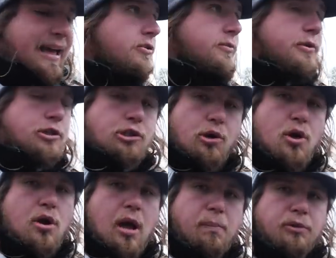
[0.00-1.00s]
So I'm gonna show you
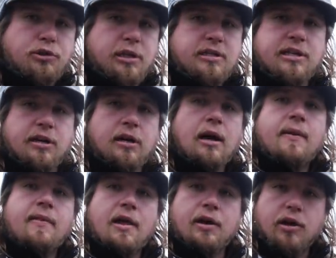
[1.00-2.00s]
a couple tricks here
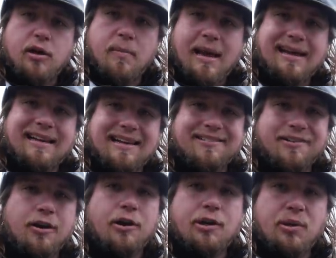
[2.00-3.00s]
that are gonna make it
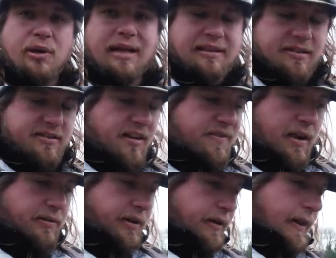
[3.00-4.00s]
easier on you to get this stuff
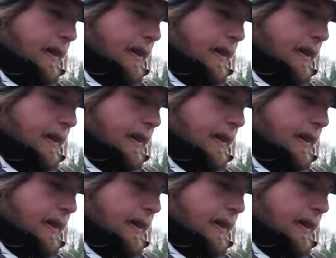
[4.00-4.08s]
out there.